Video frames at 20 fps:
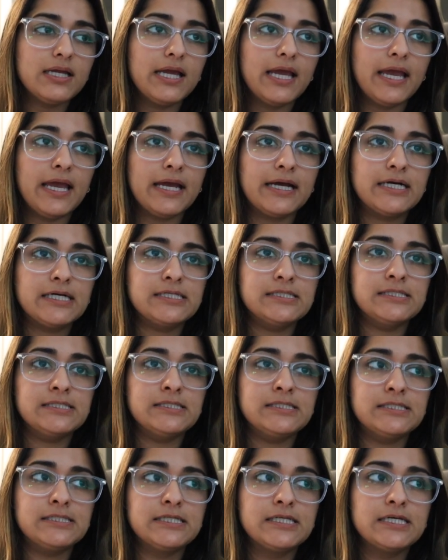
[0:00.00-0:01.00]

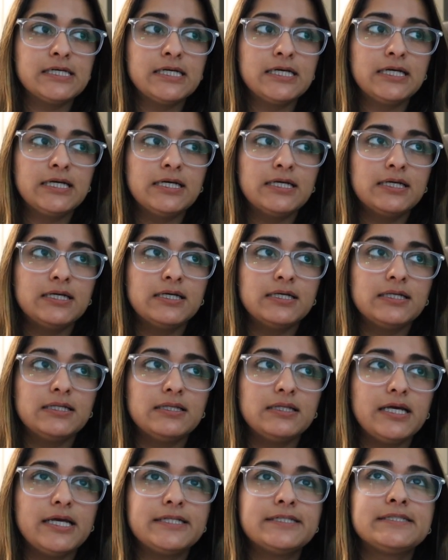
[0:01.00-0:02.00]
And
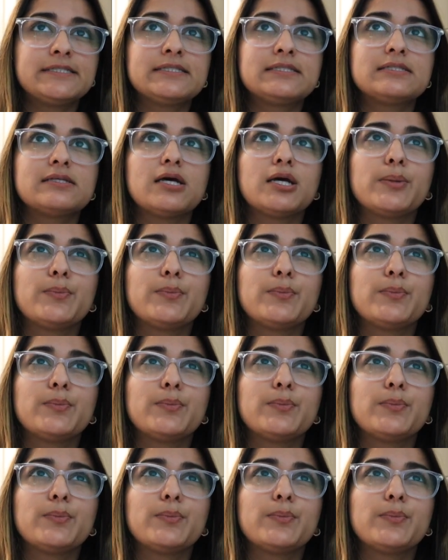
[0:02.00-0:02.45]
it's